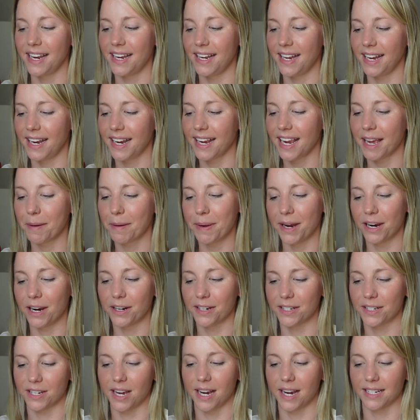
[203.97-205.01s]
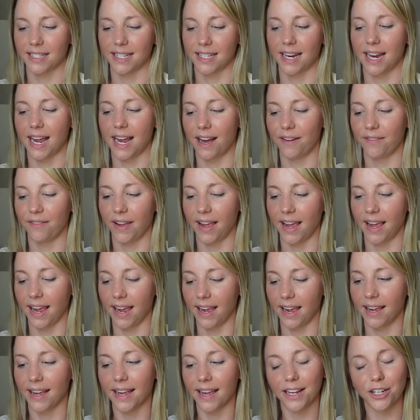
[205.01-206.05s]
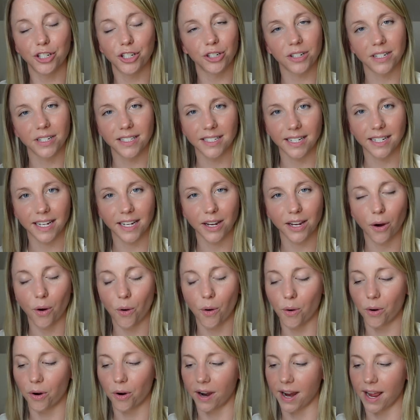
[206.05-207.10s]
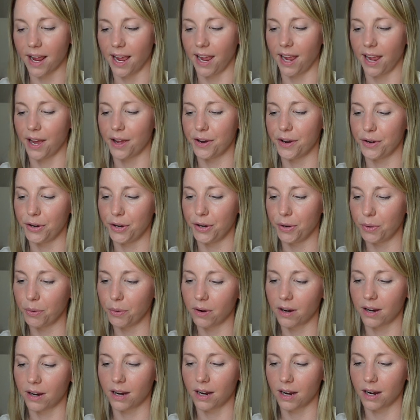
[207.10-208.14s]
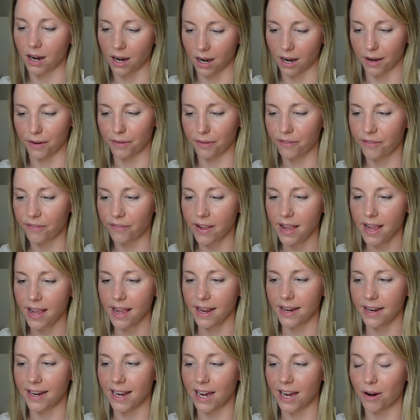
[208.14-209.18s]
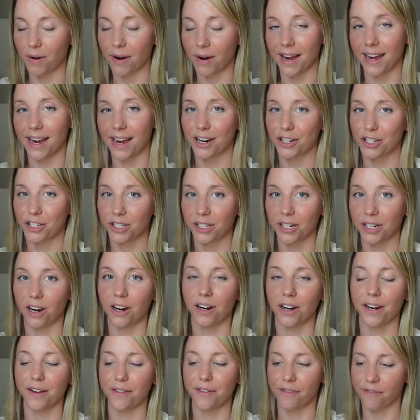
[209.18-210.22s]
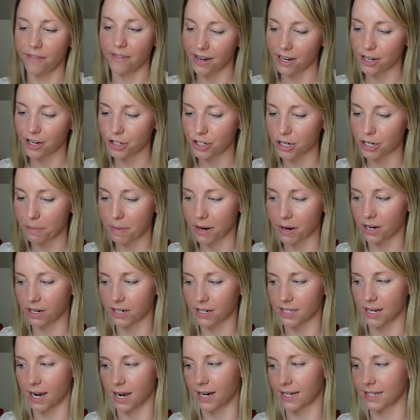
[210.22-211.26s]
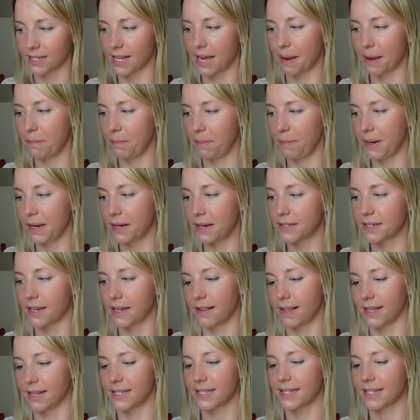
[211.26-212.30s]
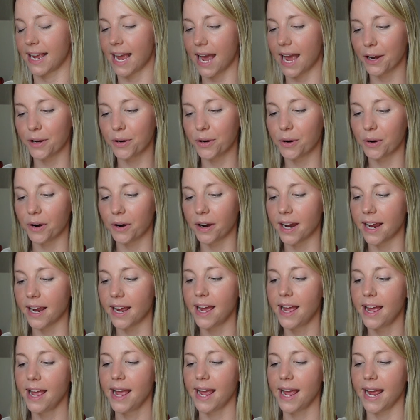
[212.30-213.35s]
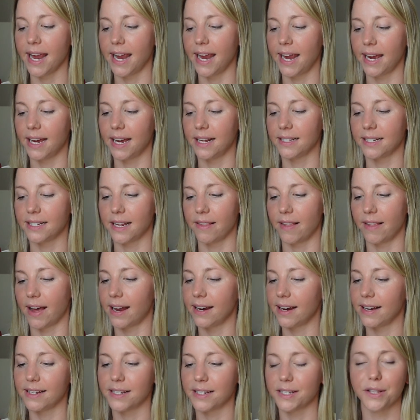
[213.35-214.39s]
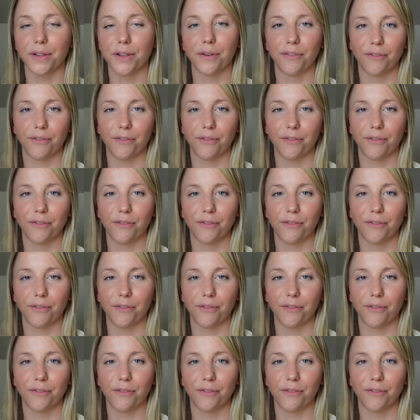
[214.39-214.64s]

knitting a pair of socks that have a interesting or a new cuff. Now I actually already finished a pair of socks that meet this category and that is the